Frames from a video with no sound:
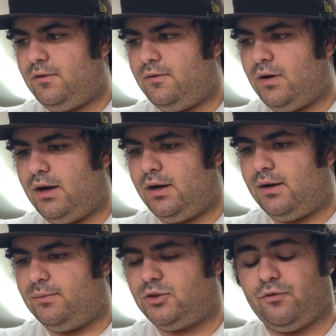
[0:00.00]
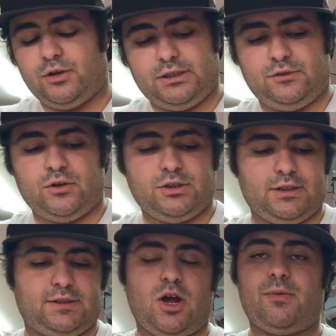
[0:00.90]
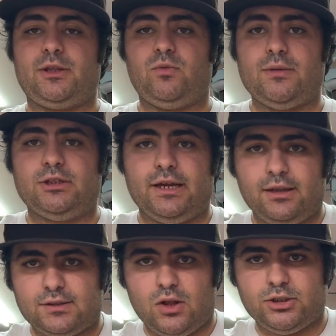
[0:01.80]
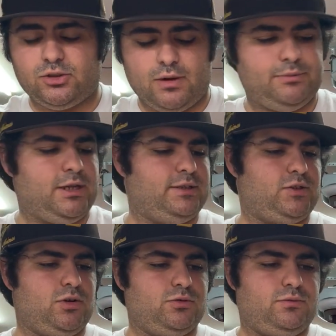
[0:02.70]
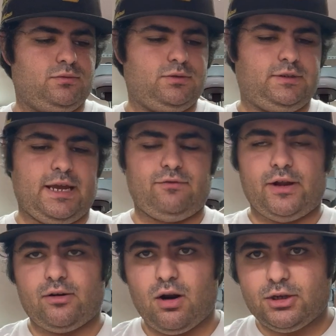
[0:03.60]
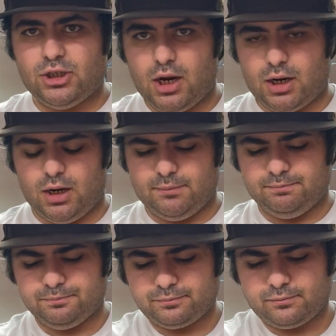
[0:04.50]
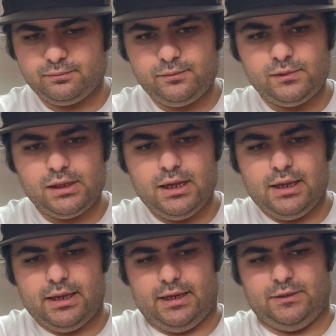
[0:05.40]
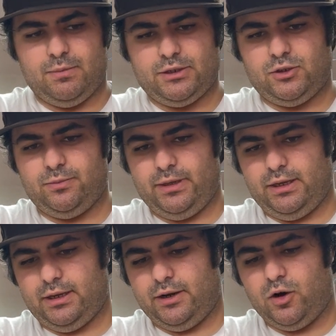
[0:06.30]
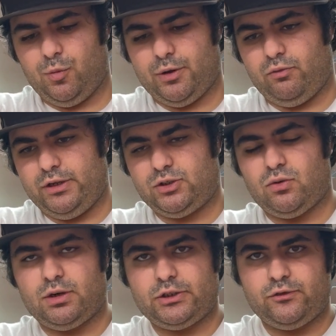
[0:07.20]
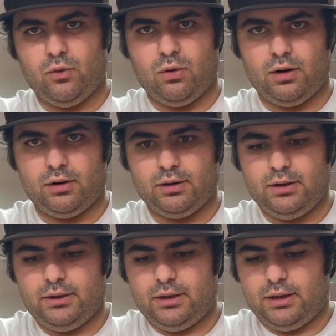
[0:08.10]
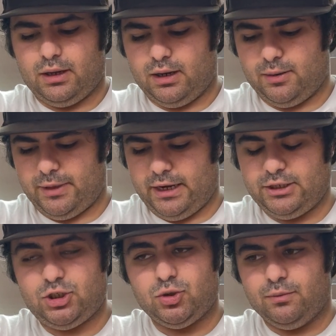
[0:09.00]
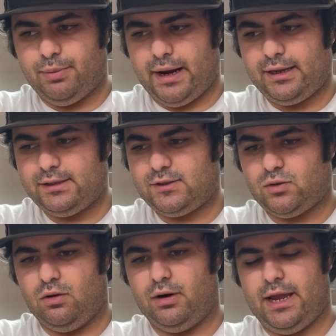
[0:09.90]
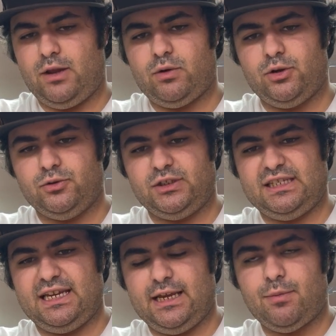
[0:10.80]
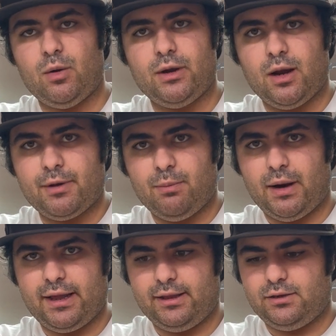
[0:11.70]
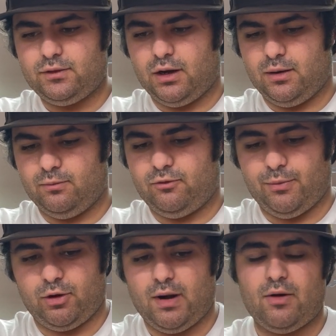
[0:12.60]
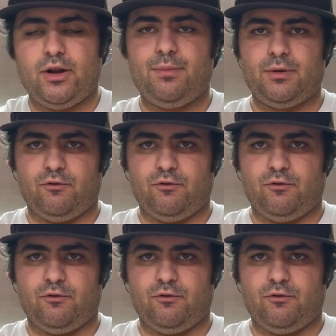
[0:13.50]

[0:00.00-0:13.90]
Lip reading: So first things first, let's talk about the website. Let's launch the website. So takeflightgarage.com is meant to be an open resource for any student pilots or anyone who's thinking about becoming a pilot from the ground up.